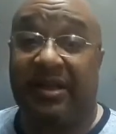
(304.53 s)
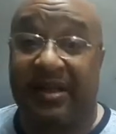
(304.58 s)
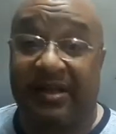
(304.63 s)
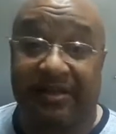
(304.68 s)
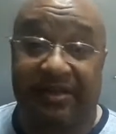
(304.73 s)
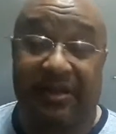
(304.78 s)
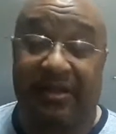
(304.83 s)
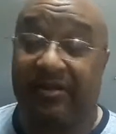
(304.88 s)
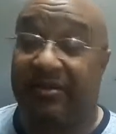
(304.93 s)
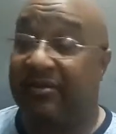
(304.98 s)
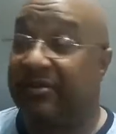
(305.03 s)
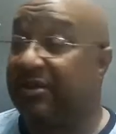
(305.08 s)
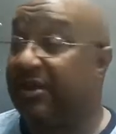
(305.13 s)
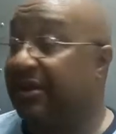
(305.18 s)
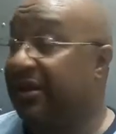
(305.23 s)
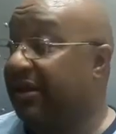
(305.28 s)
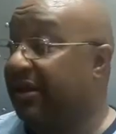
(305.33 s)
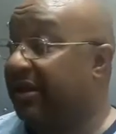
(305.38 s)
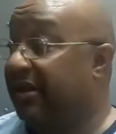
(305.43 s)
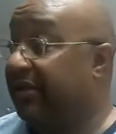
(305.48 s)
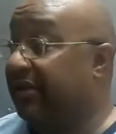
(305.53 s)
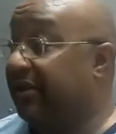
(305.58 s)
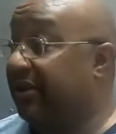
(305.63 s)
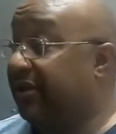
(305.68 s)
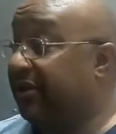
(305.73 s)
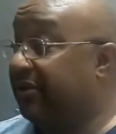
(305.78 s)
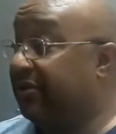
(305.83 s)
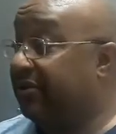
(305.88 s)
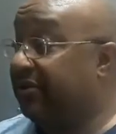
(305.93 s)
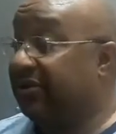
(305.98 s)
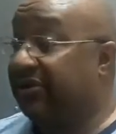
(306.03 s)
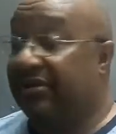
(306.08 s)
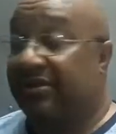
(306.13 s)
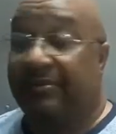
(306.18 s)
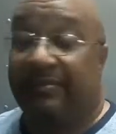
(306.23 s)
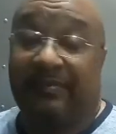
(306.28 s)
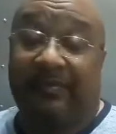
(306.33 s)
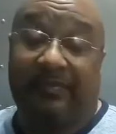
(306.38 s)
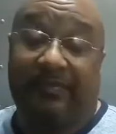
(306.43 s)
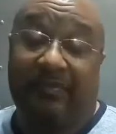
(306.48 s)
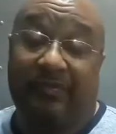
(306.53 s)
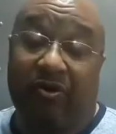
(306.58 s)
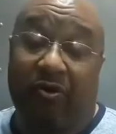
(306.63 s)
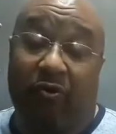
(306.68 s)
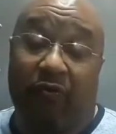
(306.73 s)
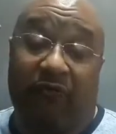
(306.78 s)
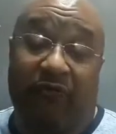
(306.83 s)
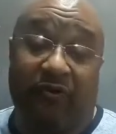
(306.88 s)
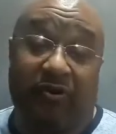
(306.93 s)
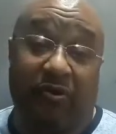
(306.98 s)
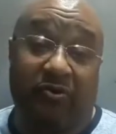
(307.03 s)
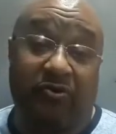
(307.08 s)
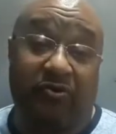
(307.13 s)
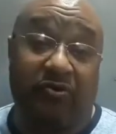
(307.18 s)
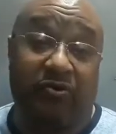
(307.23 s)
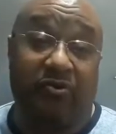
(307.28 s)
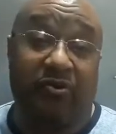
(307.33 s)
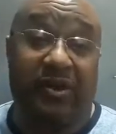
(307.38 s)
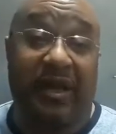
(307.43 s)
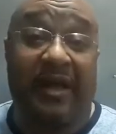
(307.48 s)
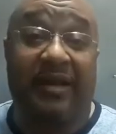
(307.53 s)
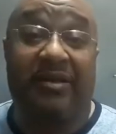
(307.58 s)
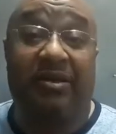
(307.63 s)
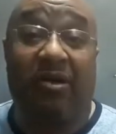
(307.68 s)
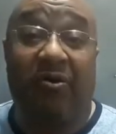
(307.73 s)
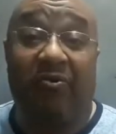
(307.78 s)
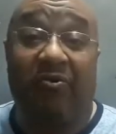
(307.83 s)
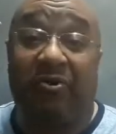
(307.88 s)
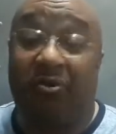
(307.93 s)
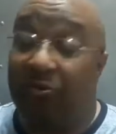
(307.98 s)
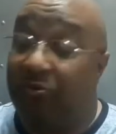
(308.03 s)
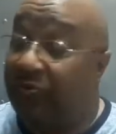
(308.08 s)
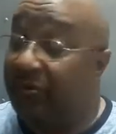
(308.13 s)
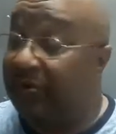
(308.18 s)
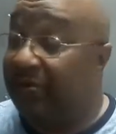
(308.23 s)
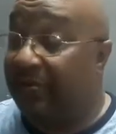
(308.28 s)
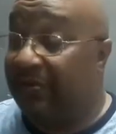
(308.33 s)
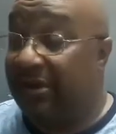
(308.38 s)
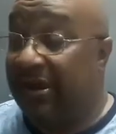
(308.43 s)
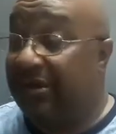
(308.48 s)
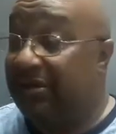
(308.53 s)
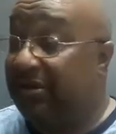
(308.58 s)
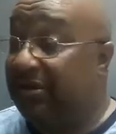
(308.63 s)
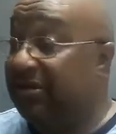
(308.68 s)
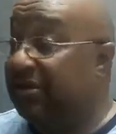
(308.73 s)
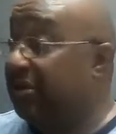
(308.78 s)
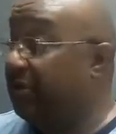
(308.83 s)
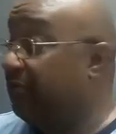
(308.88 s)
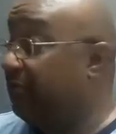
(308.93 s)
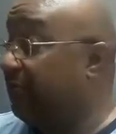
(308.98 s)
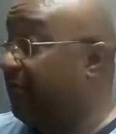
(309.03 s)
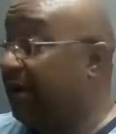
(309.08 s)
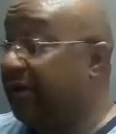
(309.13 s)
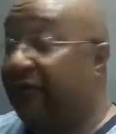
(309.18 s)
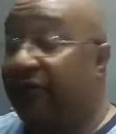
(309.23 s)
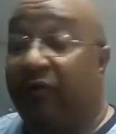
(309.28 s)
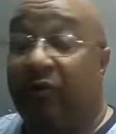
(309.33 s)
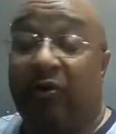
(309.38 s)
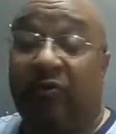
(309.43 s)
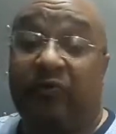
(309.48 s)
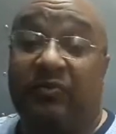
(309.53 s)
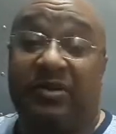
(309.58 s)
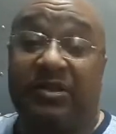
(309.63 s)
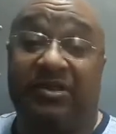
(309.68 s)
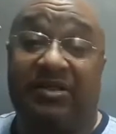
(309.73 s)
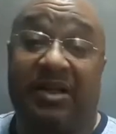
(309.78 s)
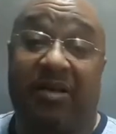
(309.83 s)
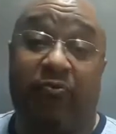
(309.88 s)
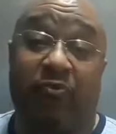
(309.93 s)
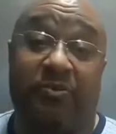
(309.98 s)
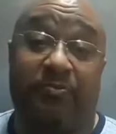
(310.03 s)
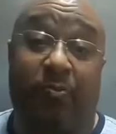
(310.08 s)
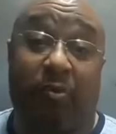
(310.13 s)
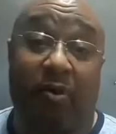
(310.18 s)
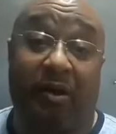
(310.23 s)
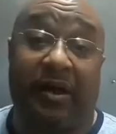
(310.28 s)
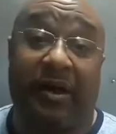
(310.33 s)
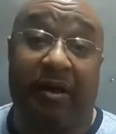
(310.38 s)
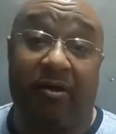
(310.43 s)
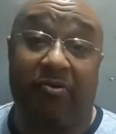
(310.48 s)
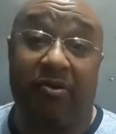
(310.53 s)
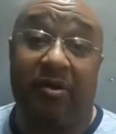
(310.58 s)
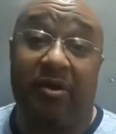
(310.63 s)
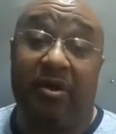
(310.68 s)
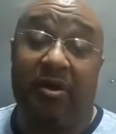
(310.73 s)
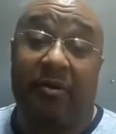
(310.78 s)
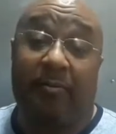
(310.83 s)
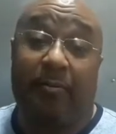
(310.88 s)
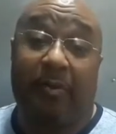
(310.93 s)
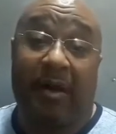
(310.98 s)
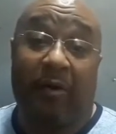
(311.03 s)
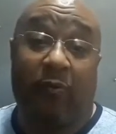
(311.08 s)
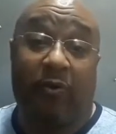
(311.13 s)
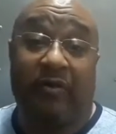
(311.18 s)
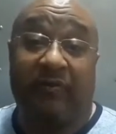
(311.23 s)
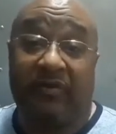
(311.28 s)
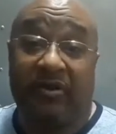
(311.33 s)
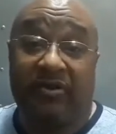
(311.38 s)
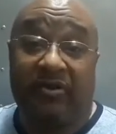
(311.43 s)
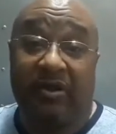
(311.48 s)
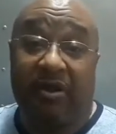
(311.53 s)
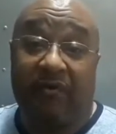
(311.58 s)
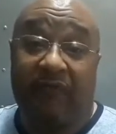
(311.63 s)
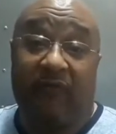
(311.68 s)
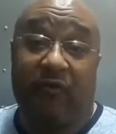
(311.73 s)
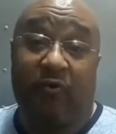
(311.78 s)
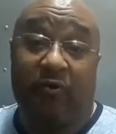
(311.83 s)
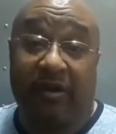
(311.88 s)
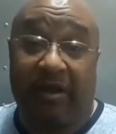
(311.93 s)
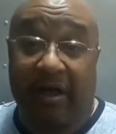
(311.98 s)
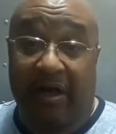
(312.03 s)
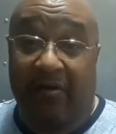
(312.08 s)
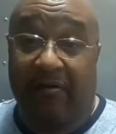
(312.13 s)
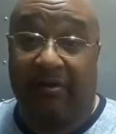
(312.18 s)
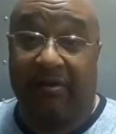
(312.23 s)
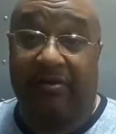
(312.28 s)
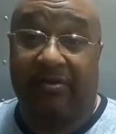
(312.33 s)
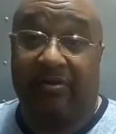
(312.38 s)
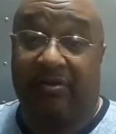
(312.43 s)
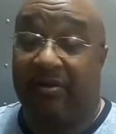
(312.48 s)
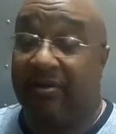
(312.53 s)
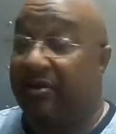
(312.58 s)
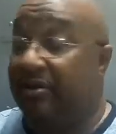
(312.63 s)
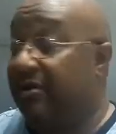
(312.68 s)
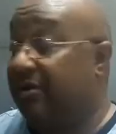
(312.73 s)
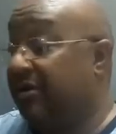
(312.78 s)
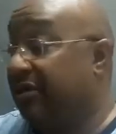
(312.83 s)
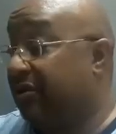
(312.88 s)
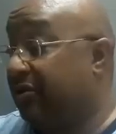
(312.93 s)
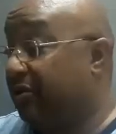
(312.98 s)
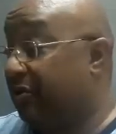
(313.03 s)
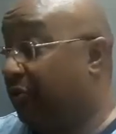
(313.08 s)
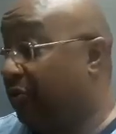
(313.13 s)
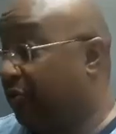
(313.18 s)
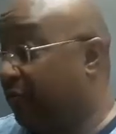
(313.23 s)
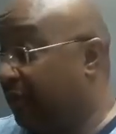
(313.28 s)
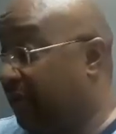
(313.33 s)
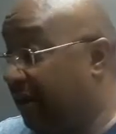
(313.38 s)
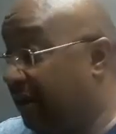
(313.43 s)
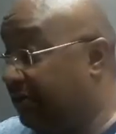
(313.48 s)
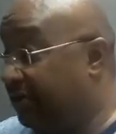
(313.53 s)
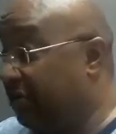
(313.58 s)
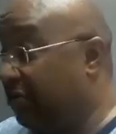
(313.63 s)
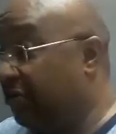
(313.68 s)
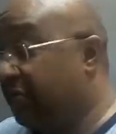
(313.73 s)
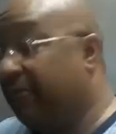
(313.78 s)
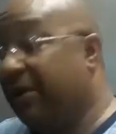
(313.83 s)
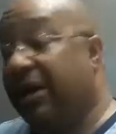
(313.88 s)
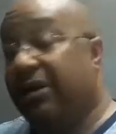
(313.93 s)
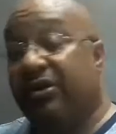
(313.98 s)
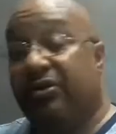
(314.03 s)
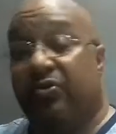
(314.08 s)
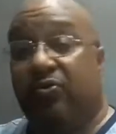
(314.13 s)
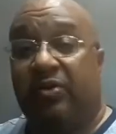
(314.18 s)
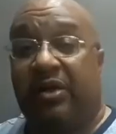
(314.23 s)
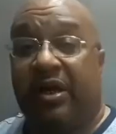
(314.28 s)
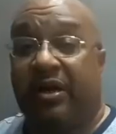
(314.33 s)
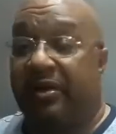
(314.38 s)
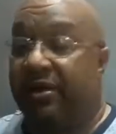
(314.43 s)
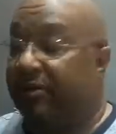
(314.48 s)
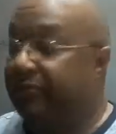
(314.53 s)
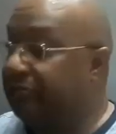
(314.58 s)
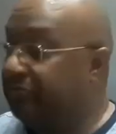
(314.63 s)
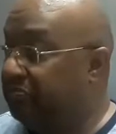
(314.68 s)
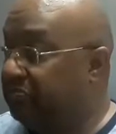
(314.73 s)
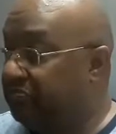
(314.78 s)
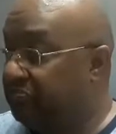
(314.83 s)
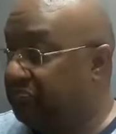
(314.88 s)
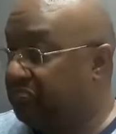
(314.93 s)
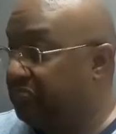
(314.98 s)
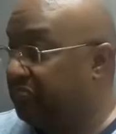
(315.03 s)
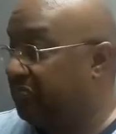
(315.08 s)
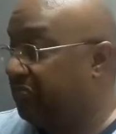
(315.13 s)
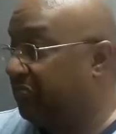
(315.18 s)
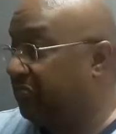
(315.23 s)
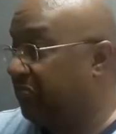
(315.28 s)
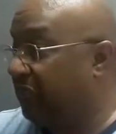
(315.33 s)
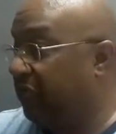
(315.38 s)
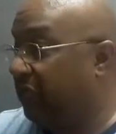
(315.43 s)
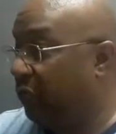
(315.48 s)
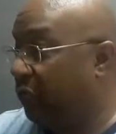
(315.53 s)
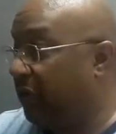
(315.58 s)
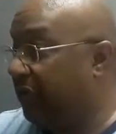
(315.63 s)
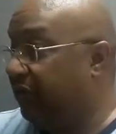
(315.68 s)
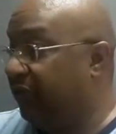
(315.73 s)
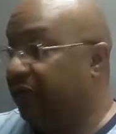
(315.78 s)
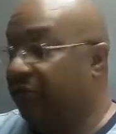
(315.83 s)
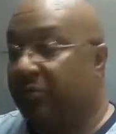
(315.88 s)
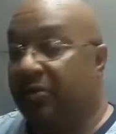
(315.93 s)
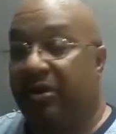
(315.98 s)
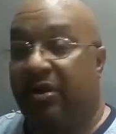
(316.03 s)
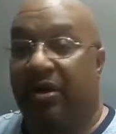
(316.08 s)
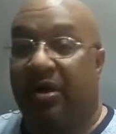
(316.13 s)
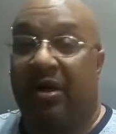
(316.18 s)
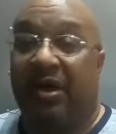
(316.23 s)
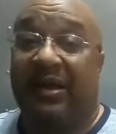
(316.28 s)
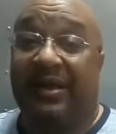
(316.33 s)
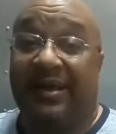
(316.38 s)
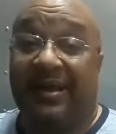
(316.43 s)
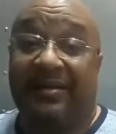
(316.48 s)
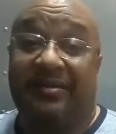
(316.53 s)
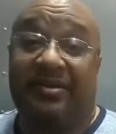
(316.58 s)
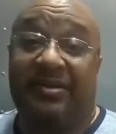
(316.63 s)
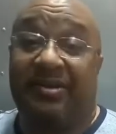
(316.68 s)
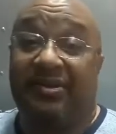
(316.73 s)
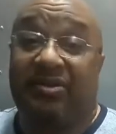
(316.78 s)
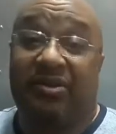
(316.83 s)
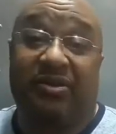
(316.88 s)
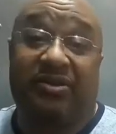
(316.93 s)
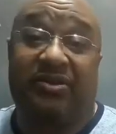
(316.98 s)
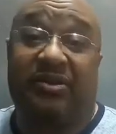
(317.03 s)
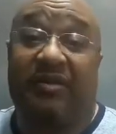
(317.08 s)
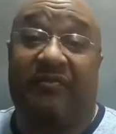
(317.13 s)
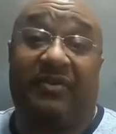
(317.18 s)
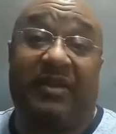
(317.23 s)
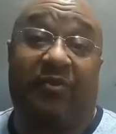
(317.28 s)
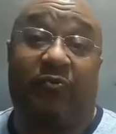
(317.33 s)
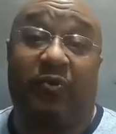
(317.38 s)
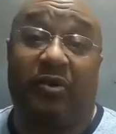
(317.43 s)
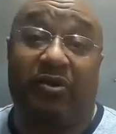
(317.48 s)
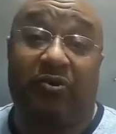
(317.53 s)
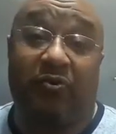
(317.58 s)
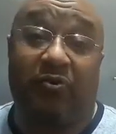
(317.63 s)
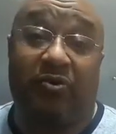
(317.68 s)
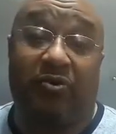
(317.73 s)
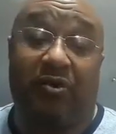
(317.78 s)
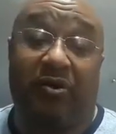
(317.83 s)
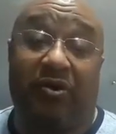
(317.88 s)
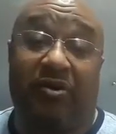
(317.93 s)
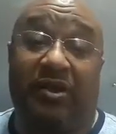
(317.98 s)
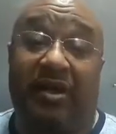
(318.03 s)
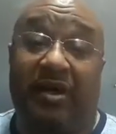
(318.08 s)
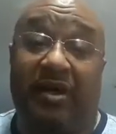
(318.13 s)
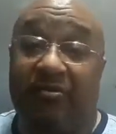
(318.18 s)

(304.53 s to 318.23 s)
antennas, for those of you that don't know, there's a certain amount of frequencies that was bought out by one of the cell phone carriers. So I showed them how to do that and went from there. Again, these are stuff that we do during the